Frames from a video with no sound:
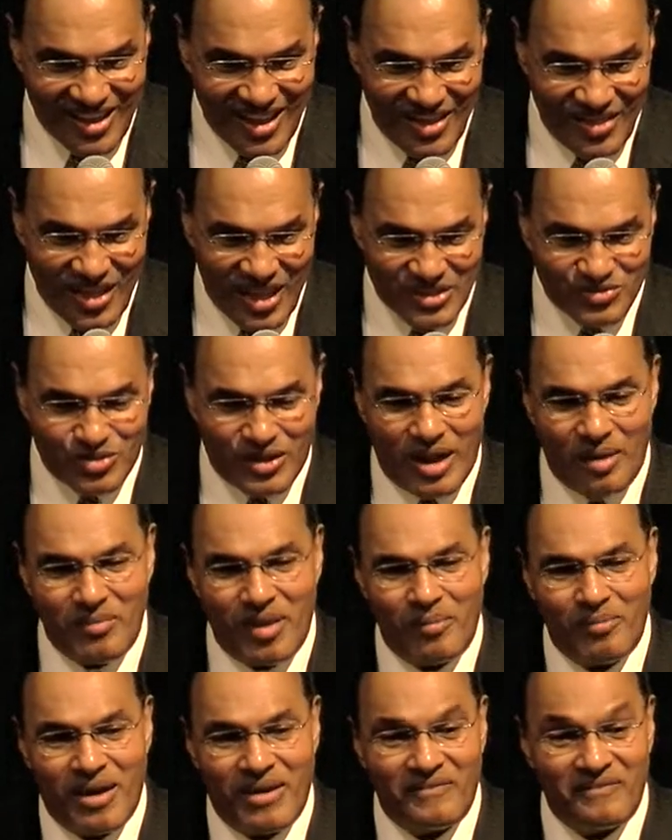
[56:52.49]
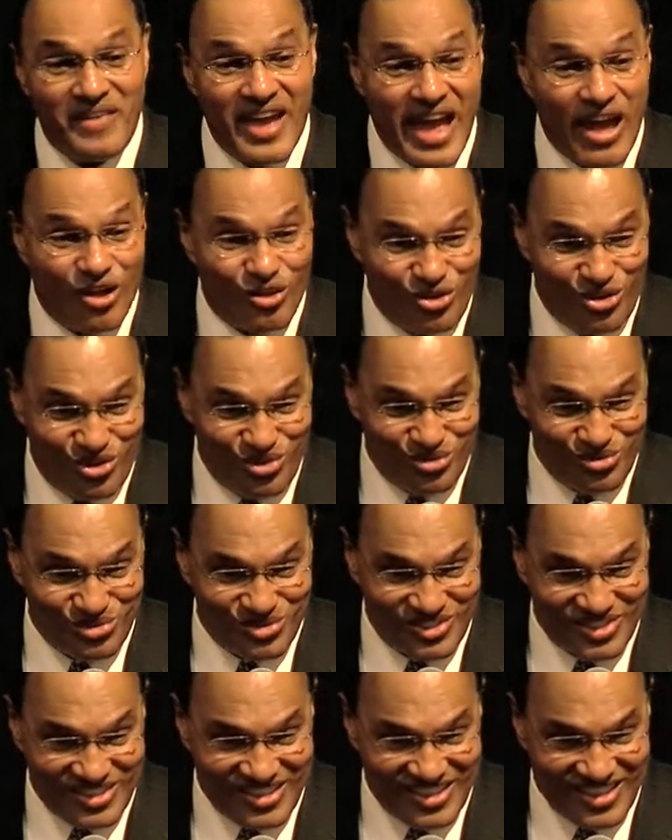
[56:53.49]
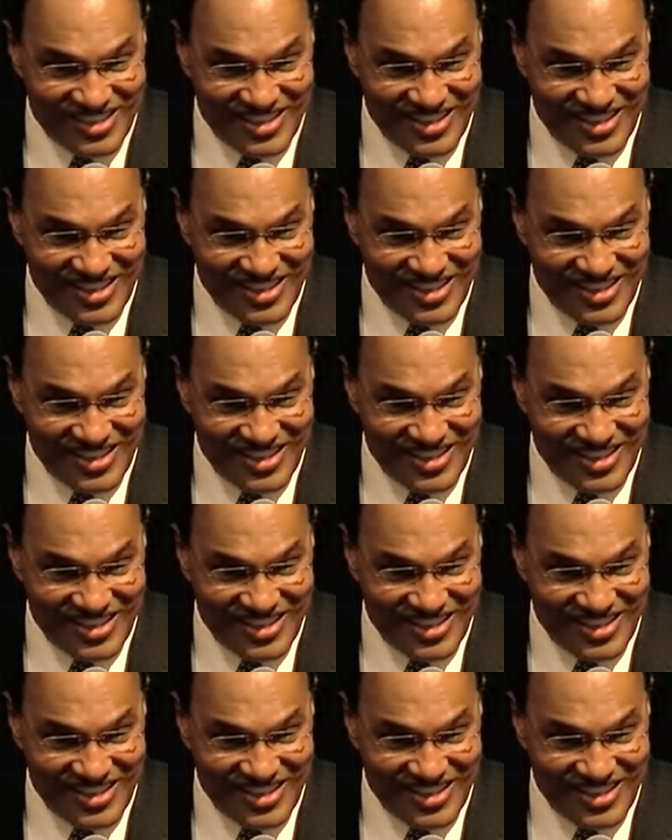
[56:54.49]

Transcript: And that's what I mean by values.